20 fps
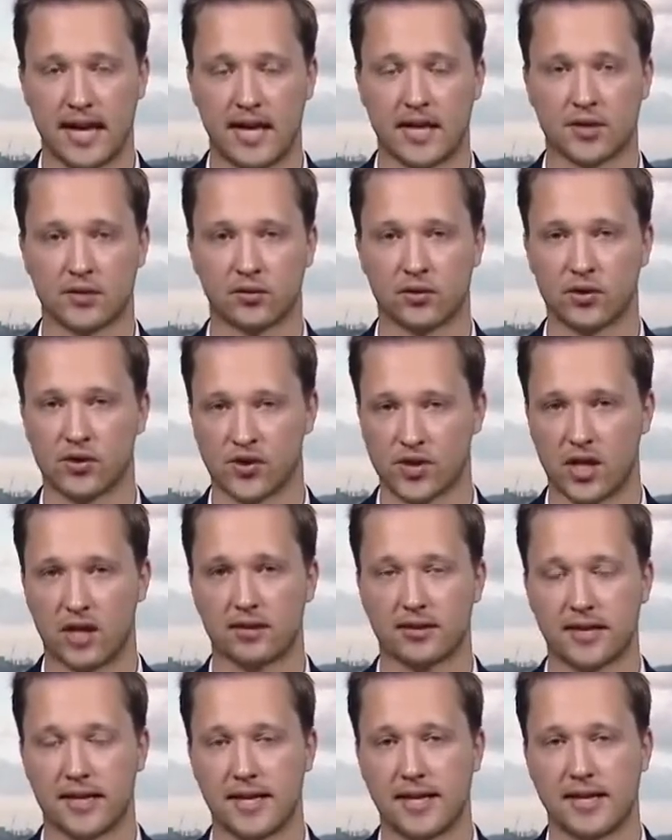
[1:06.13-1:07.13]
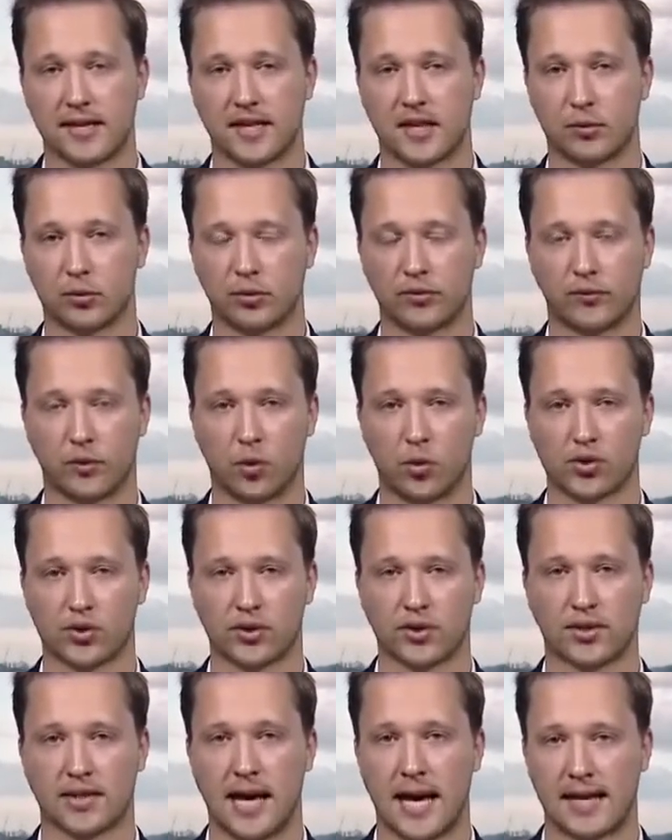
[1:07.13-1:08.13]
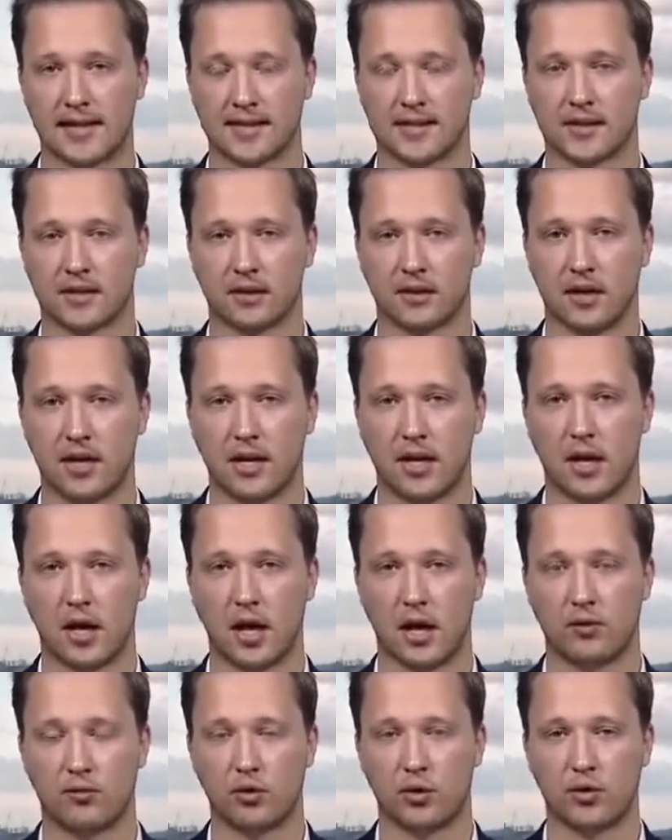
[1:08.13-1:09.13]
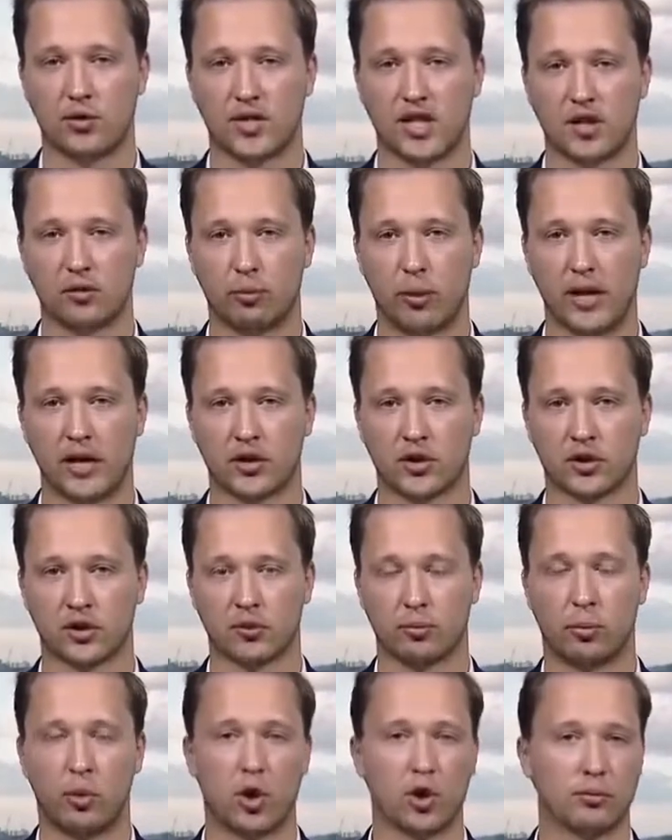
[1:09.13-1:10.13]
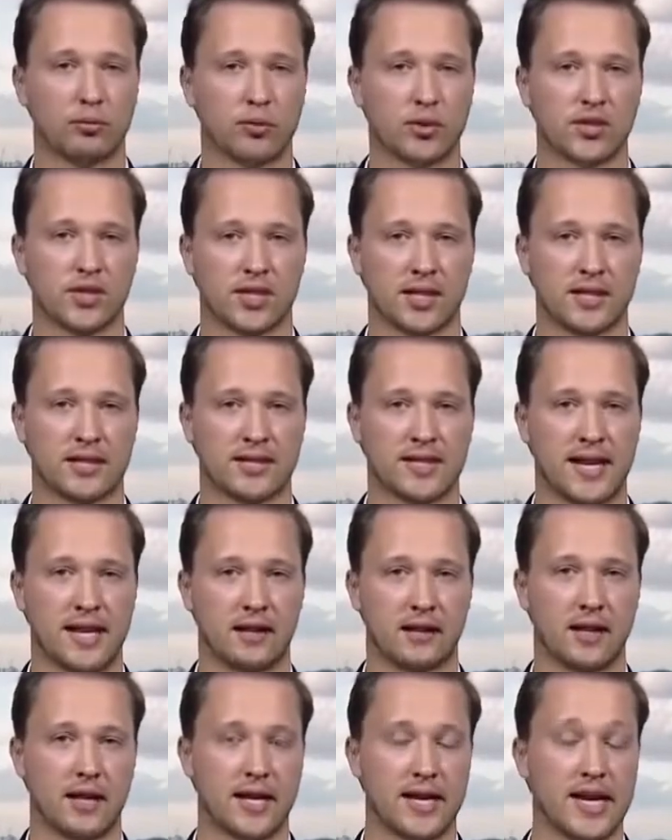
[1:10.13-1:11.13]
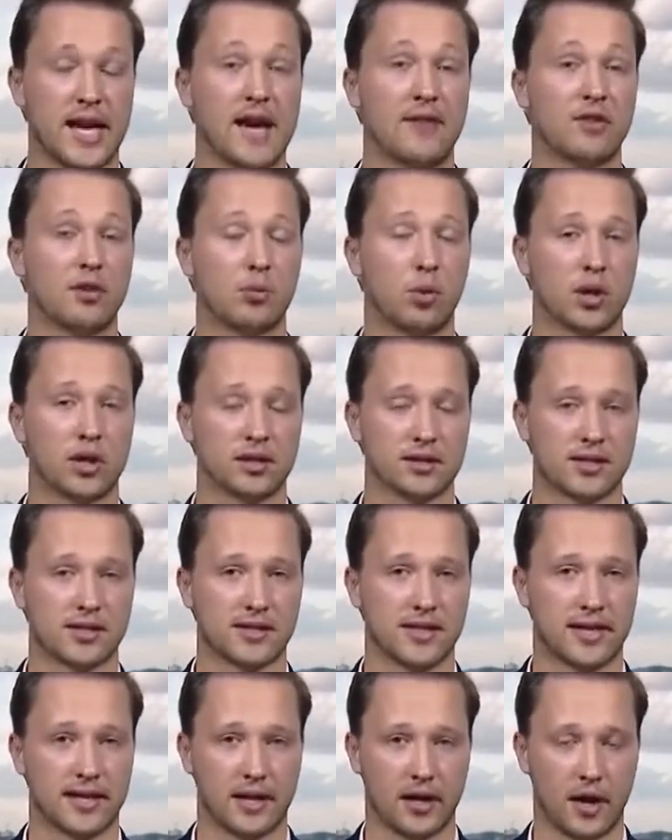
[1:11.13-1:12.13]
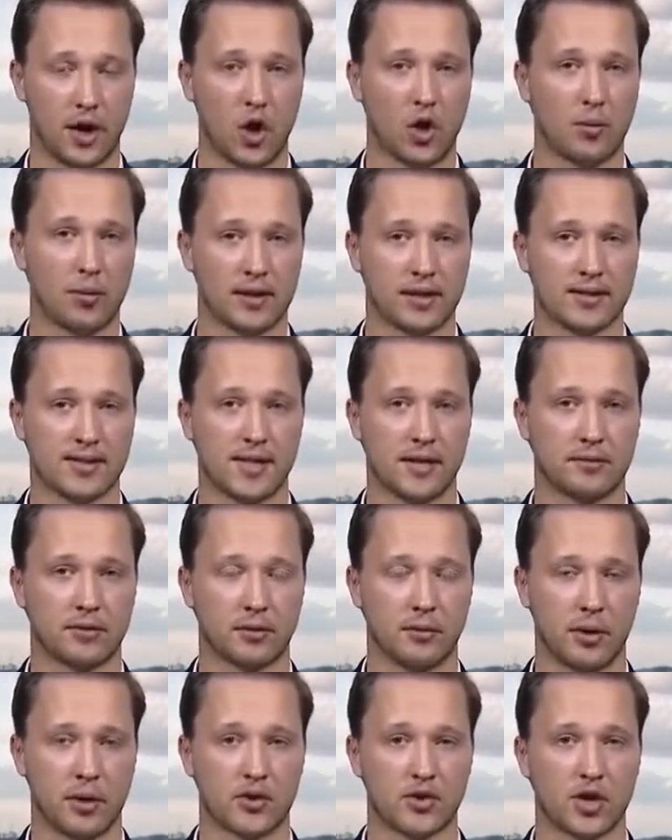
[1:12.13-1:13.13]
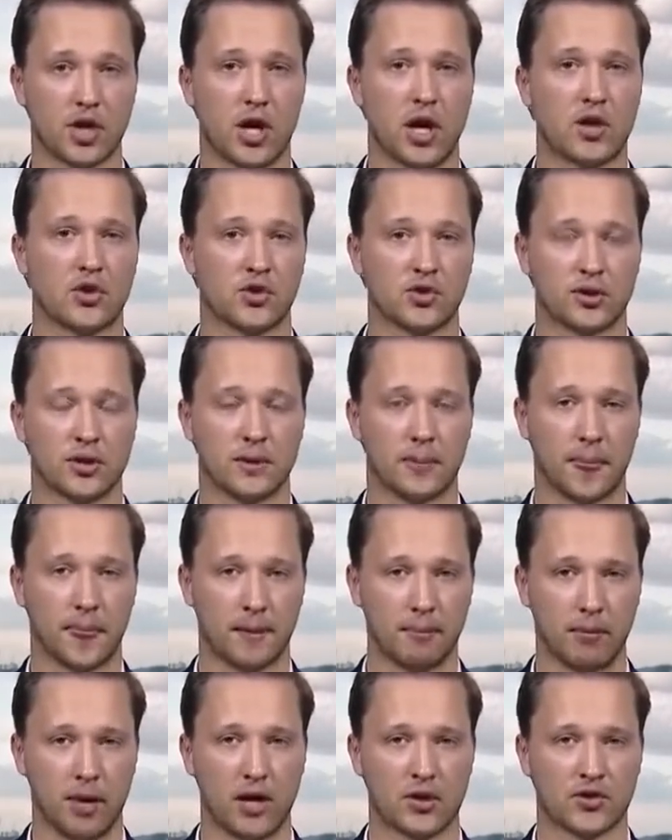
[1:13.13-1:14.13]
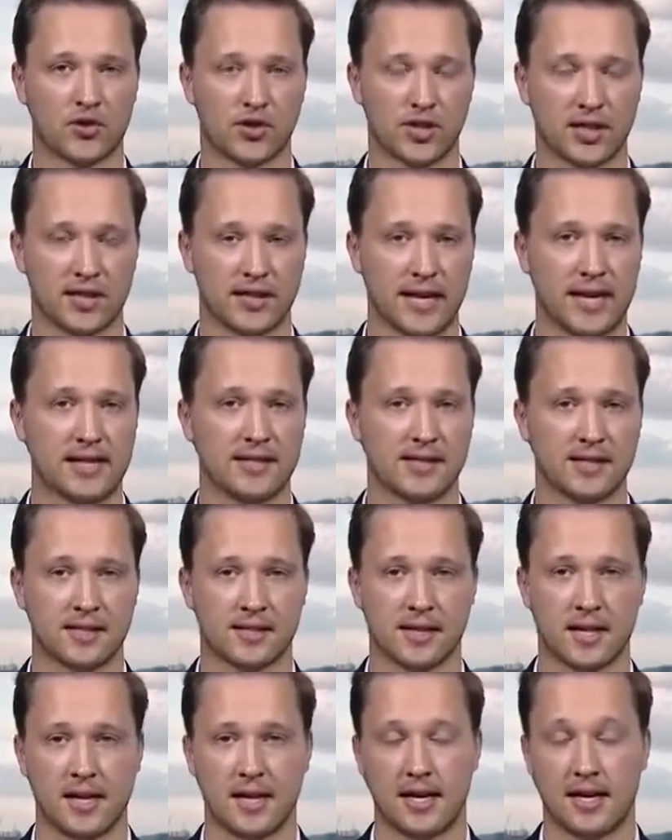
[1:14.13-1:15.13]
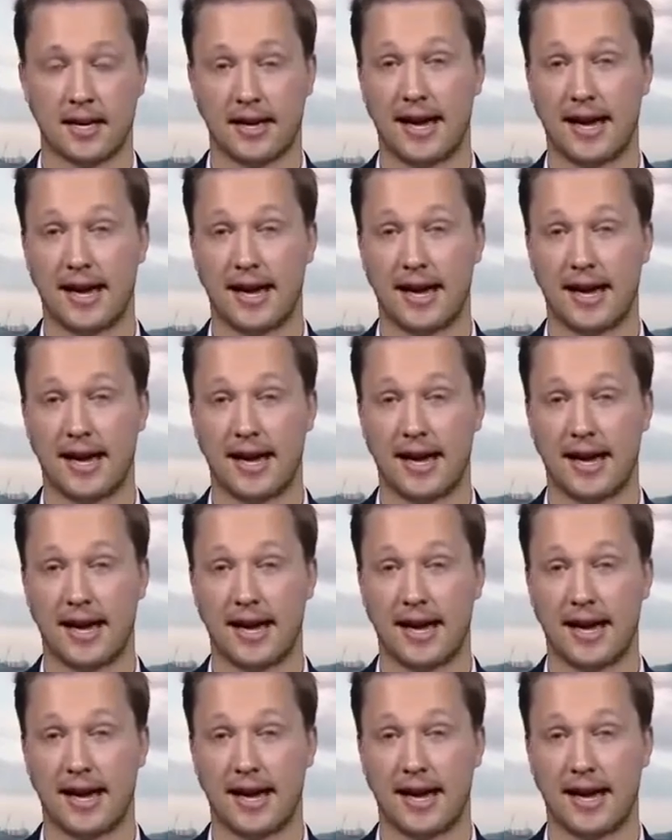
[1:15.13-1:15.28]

As a result, they've been forced to cancel uh, routine patient appointments and tell everybody to stay at home except the most urgent emergency cases.